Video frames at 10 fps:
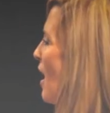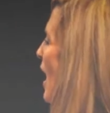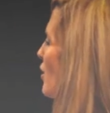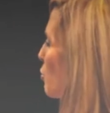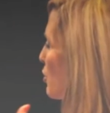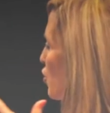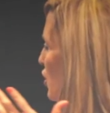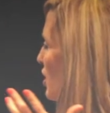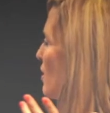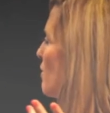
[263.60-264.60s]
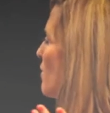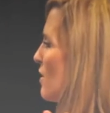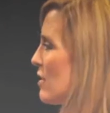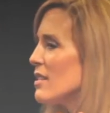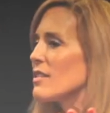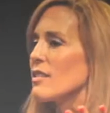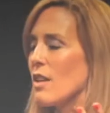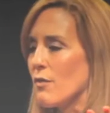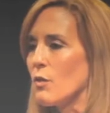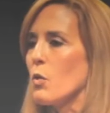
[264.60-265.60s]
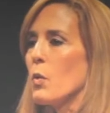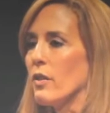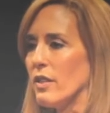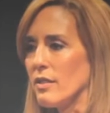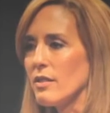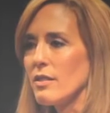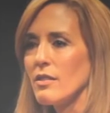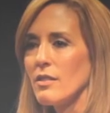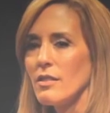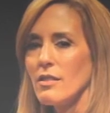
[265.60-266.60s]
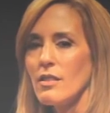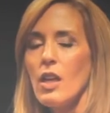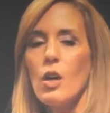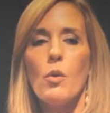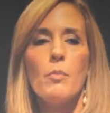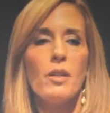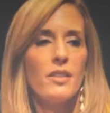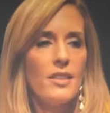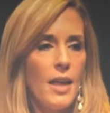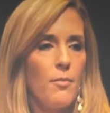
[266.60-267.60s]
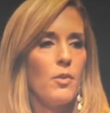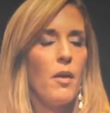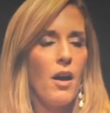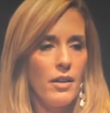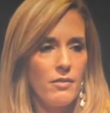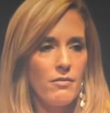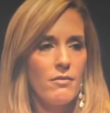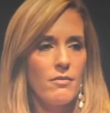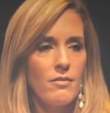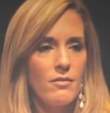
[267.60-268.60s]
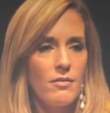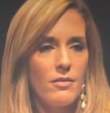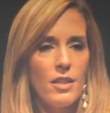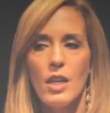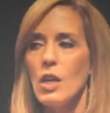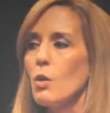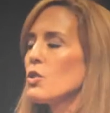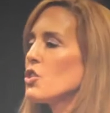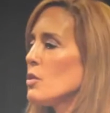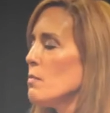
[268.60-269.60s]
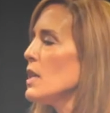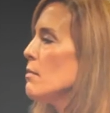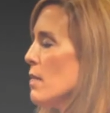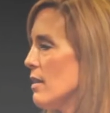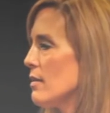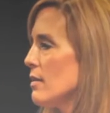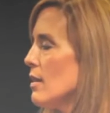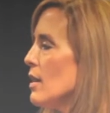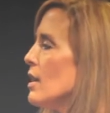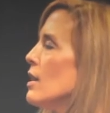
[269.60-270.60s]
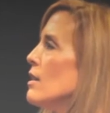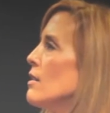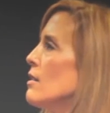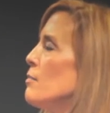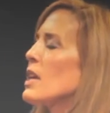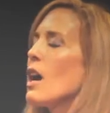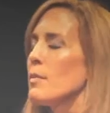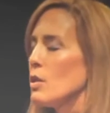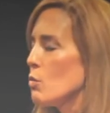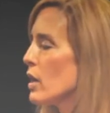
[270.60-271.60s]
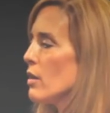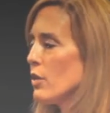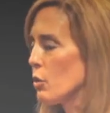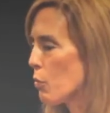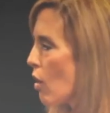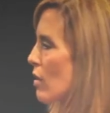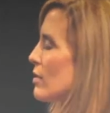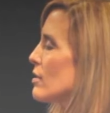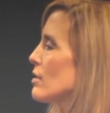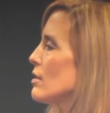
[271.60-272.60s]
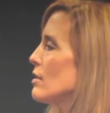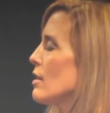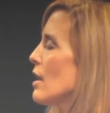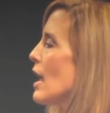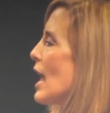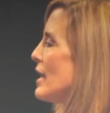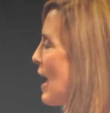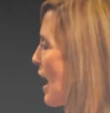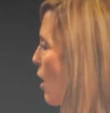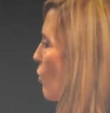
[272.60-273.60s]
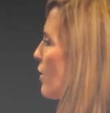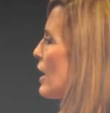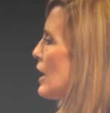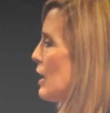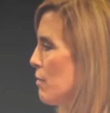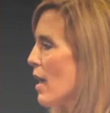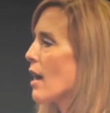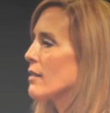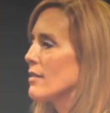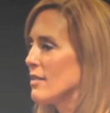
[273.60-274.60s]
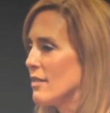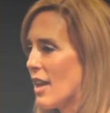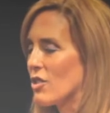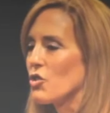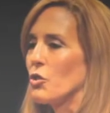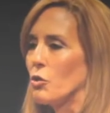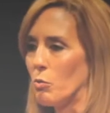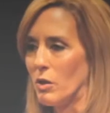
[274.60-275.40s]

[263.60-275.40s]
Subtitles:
And to achieve this level of awareness, we must tame the mind, which to me meant becoming aware of inner processes and how they impact external